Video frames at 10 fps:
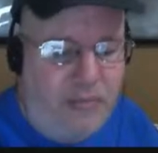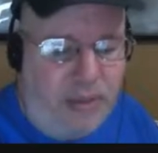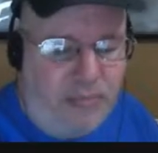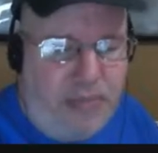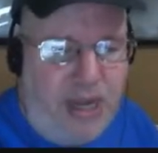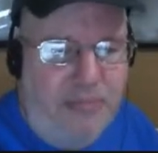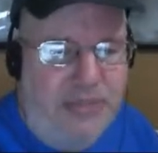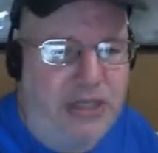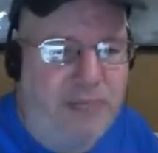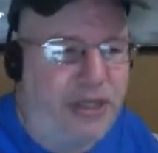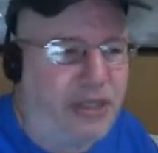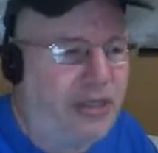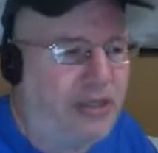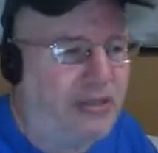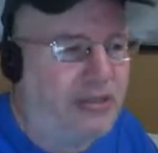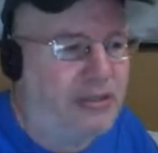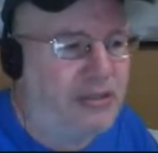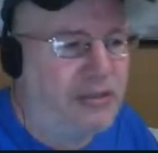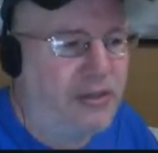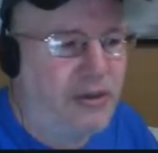But Bob Chapek
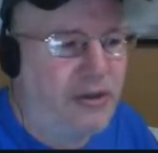is